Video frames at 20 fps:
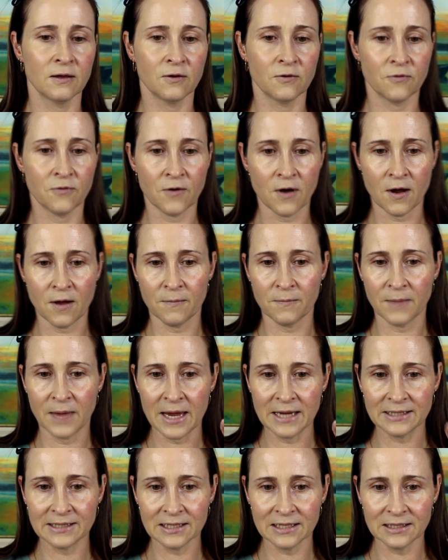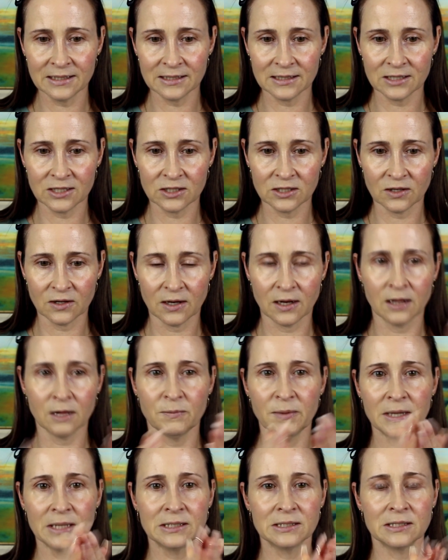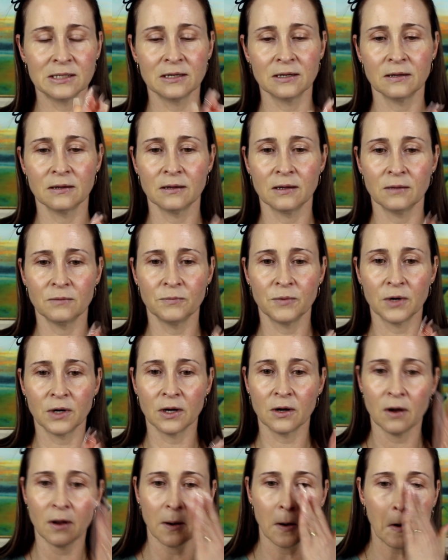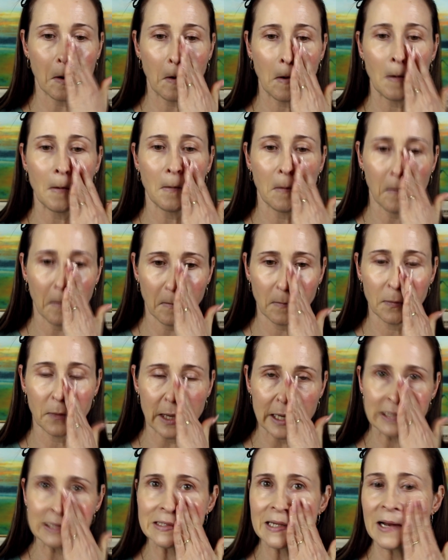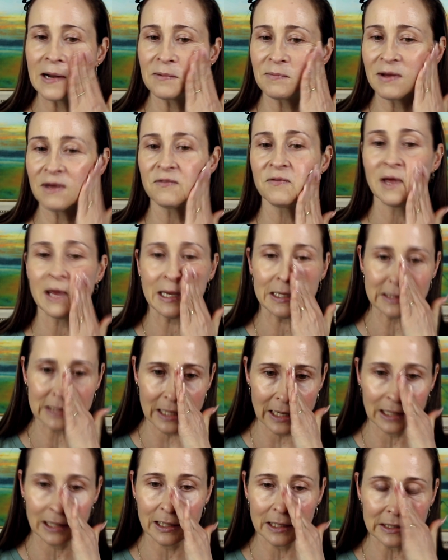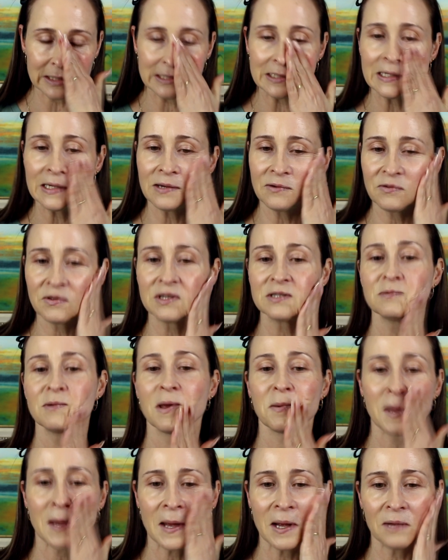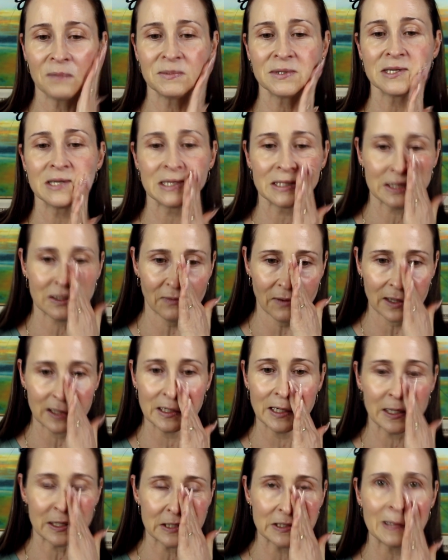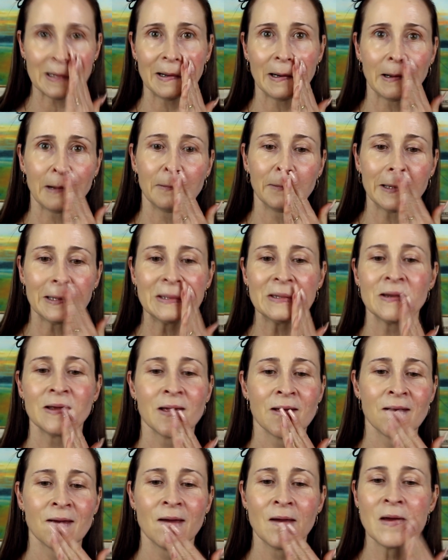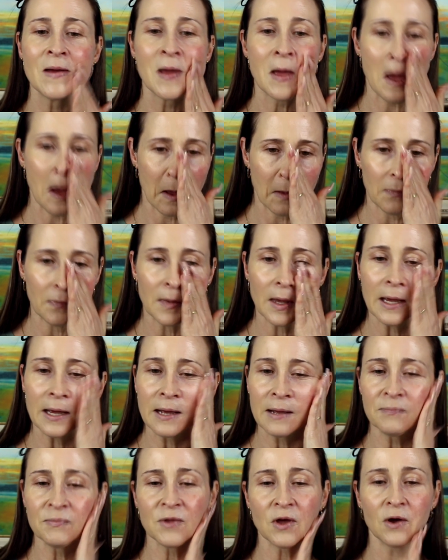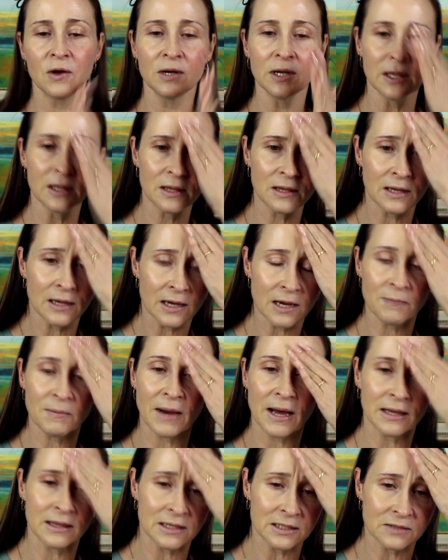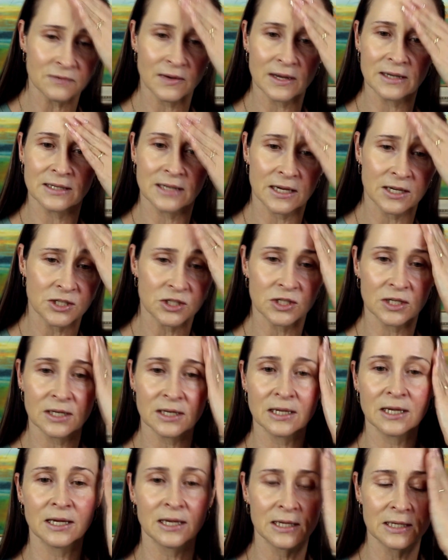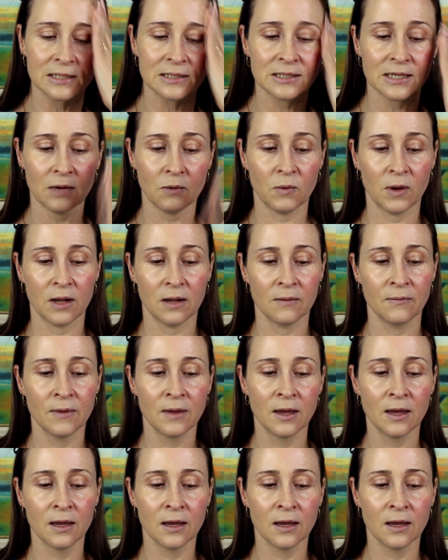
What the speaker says: from Essence, just a little bit. Put it on that side of my face and let's see if this maybe helps this foundation a little bit. The only thing about this foundation is, well,